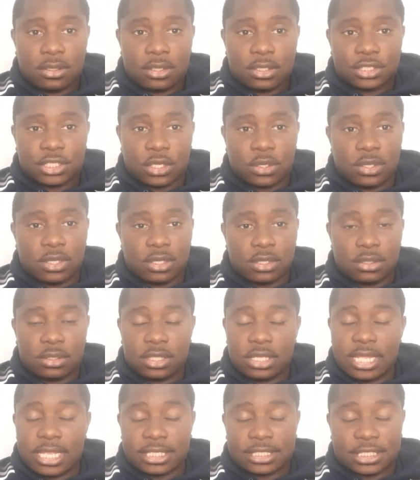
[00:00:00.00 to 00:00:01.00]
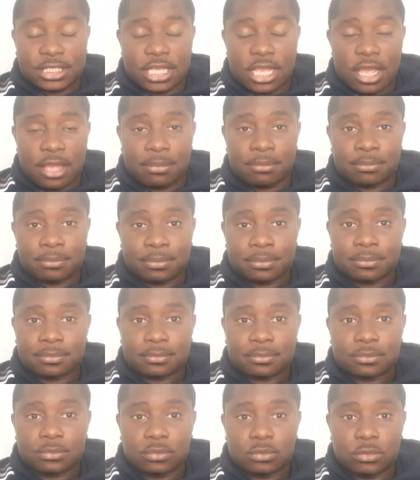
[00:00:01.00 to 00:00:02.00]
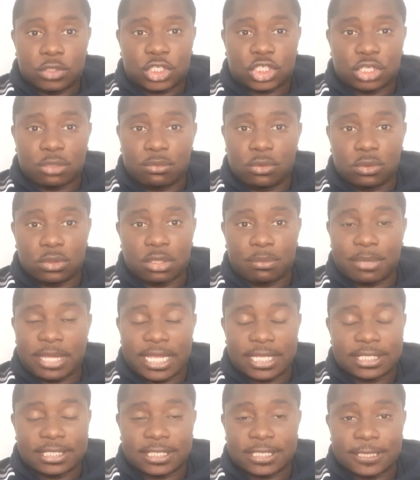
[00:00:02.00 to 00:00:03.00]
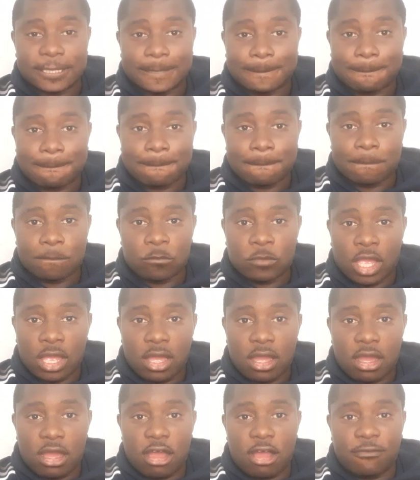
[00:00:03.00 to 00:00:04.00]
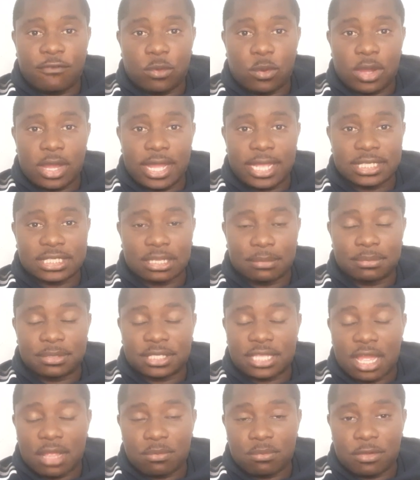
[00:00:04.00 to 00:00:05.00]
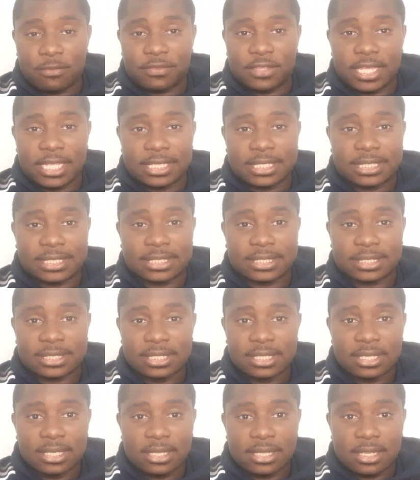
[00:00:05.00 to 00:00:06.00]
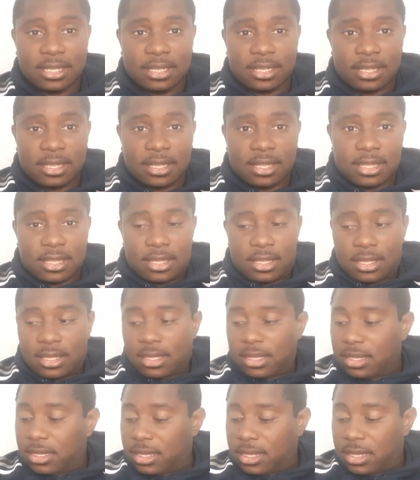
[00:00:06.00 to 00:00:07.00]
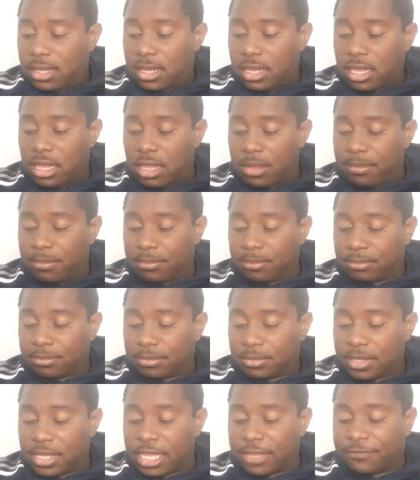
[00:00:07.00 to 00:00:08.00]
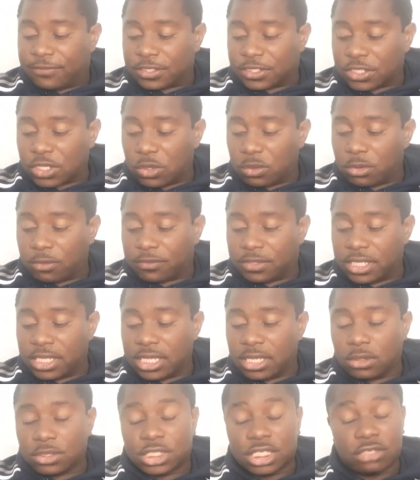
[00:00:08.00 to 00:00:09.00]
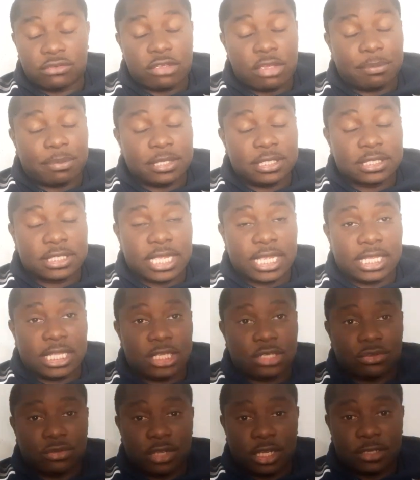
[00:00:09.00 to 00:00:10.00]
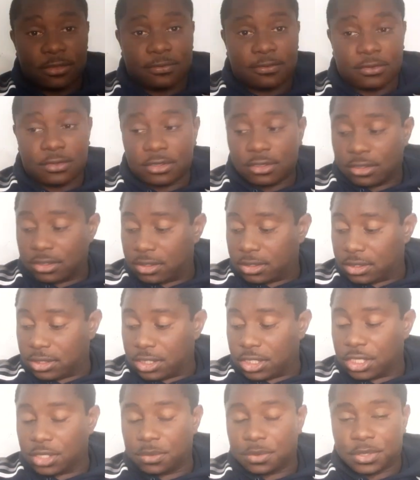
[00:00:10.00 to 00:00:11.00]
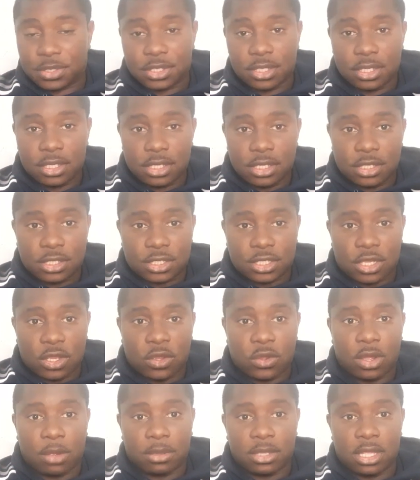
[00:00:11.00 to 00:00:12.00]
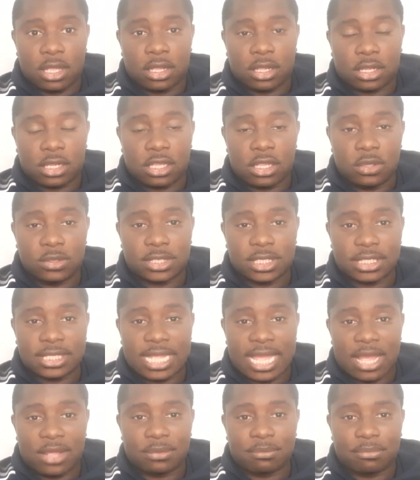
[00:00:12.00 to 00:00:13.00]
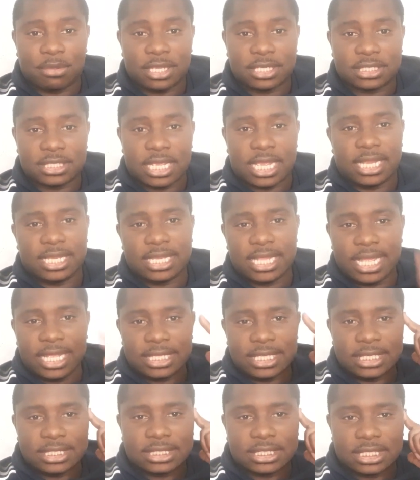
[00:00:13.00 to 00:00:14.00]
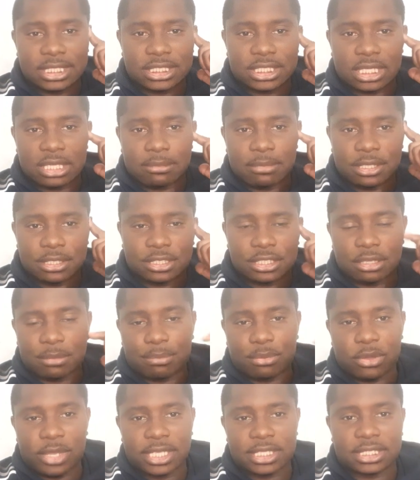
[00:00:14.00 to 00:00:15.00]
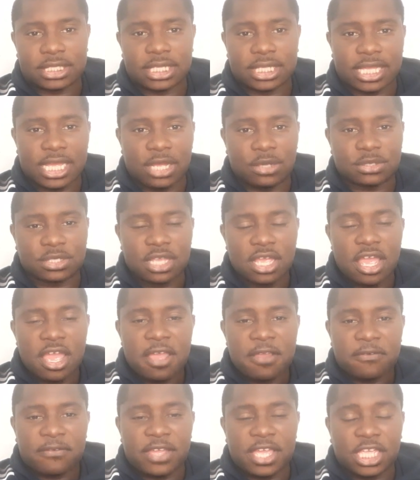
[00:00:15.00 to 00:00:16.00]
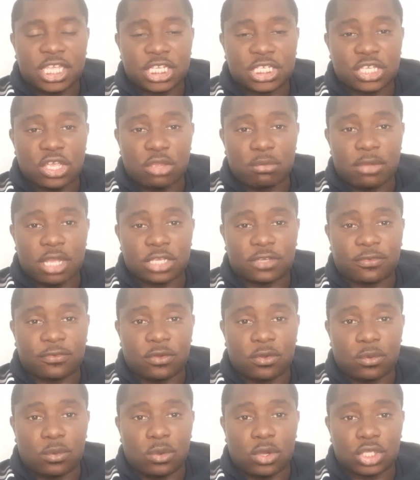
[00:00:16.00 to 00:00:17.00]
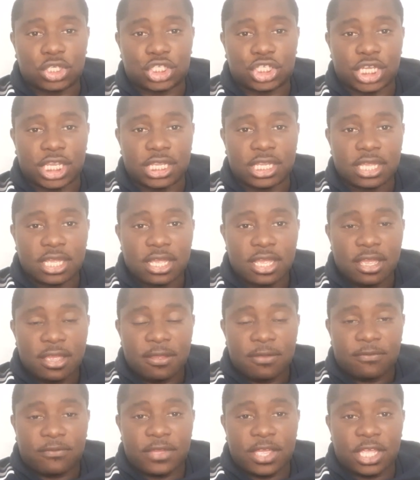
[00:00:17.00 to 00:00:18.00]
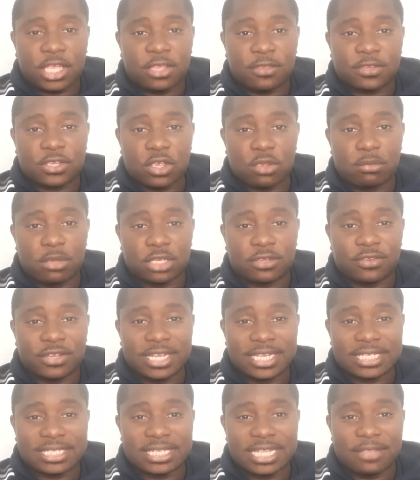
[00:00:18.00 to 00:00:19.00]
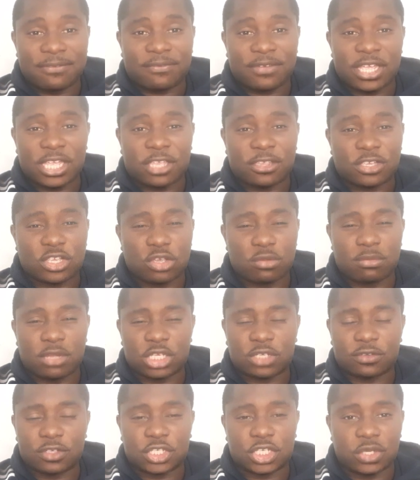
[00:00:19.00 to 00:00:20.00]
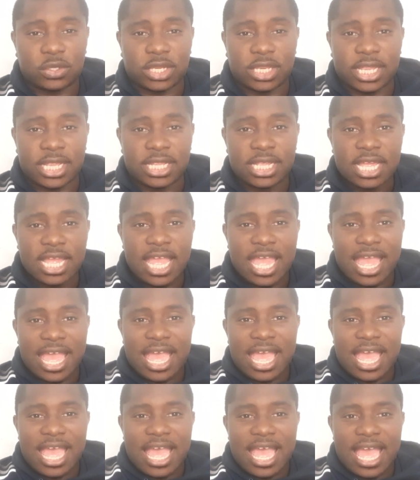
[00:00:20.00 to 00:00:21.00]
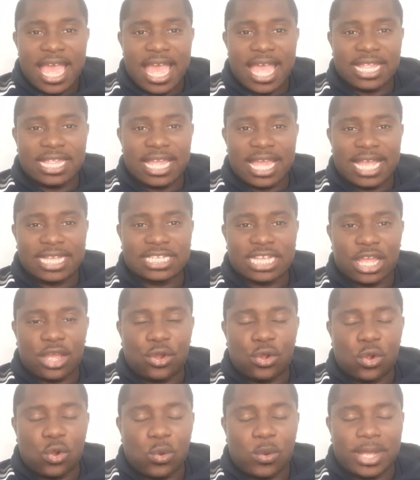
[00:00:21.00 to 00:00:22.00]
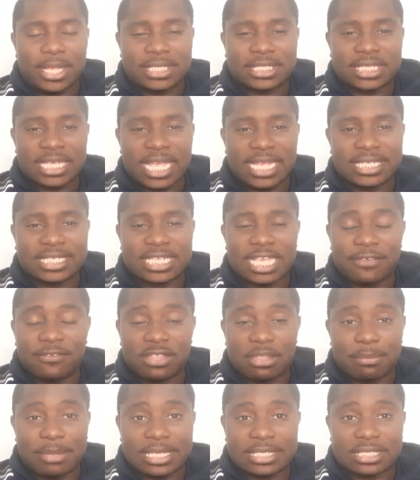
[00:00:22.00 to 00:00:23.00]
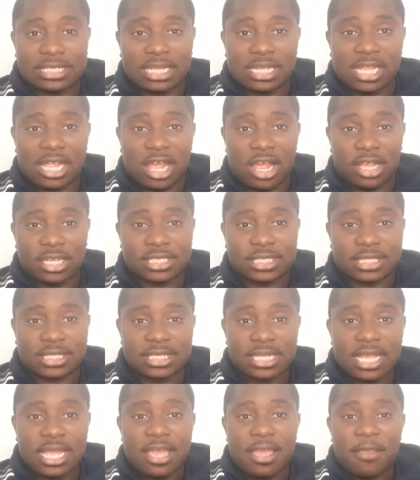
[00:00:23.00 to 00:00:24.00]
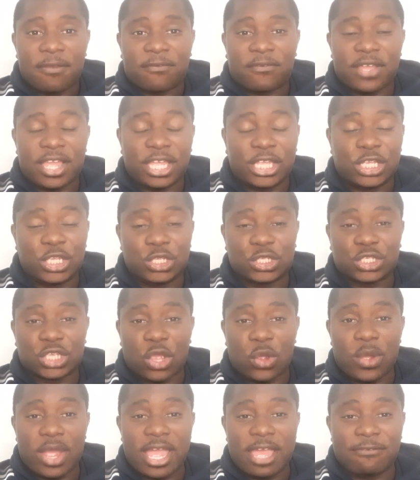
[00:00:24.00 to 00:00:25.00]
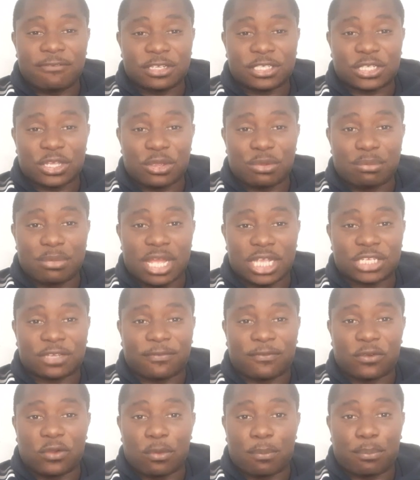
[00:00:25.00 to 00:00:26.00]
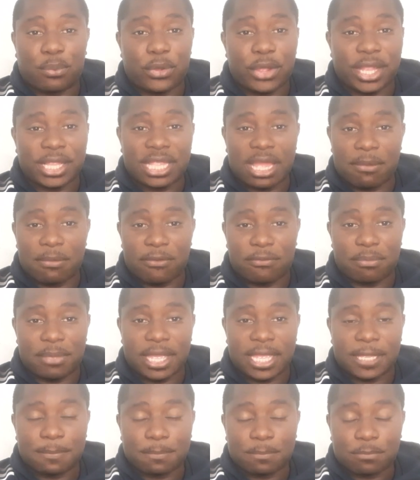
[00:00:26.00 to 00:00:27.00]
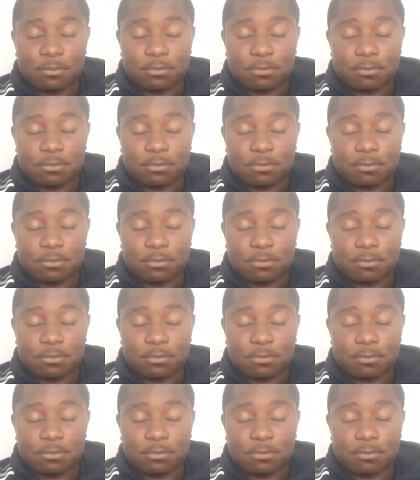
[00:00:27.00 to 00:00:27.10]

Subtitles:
So let's wish him all the best. Otherwise, I'm done with this episode of DLG Reppin'S Daily Transfer News. So I'm going to close it down by saying, ladies to the gentlemen, to the boys, to the girls, thank you so much for watching. Thank you so much for listening. Thank you so much for tuning in. And as I always say, saving the best to last. Thank you so ever so much for putting up with me.